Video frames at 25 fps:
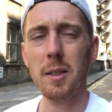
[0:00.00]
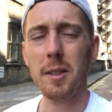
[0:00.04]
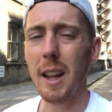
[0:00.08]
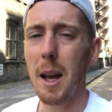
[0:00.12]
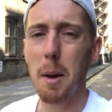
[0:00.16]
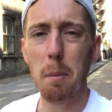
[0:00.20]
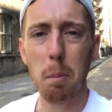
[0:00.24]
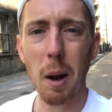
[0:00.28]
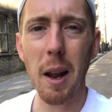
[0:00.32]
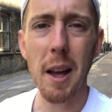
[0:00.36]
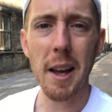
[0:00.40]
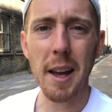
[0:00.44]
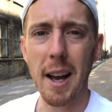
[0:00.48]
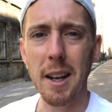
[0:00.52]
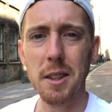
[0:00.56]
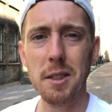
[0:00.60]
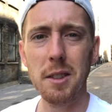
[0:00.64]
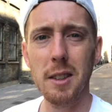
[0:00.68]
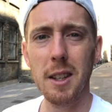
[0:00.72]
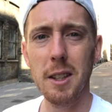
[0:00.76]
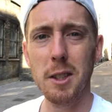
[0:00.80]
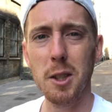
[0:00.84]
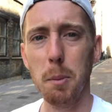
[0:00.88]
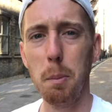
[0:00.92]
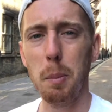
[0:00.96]
That player
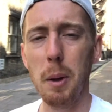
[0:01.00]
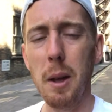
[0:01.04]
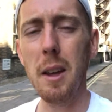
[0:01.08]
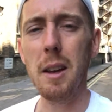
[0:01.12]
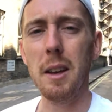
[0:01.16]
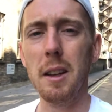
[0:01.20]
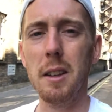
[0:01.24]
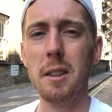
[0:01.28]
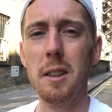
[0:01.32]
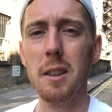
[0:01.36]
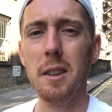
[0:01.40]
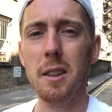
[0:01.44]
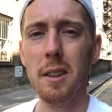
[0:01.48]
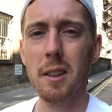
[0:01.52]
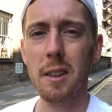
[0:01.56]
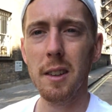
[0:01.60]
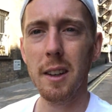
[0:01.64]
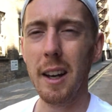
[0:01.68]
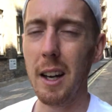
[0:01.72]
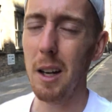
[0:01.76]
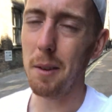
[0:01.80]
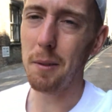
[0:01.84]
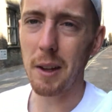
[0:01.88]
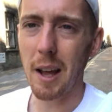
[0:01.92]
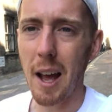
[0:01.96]
hasn't disappeared.
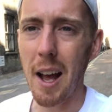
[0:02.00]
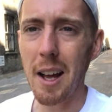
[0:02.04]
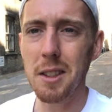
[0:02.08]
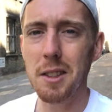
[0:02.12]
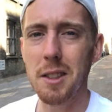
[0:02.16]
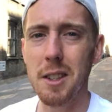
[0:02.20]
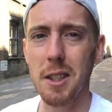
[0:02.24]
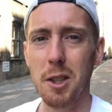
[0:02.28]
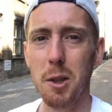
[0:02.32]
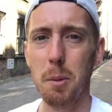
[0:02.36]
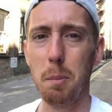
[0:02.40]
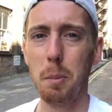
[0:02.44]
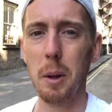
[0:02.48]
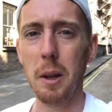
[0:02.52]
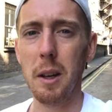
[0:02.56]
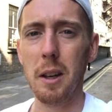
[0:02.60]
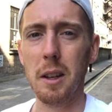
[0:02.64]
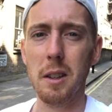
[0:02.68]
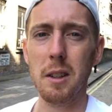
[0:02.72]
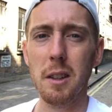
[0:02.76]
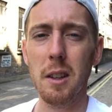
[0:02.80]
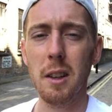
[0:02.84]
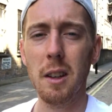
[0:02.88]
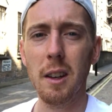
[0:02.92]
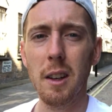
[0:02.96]
And if he has
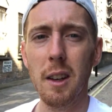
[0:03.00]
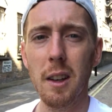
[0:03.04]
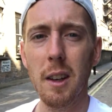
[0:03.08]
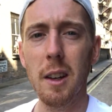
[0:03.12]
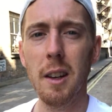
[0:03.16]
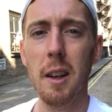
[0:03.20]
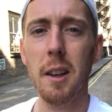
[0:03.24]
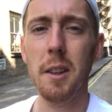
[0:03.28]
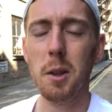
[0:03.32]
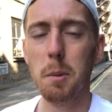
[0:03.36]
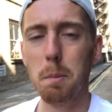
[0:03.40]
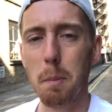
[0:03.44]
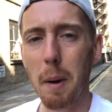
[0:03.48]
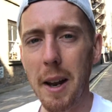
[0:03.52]
disappeared, the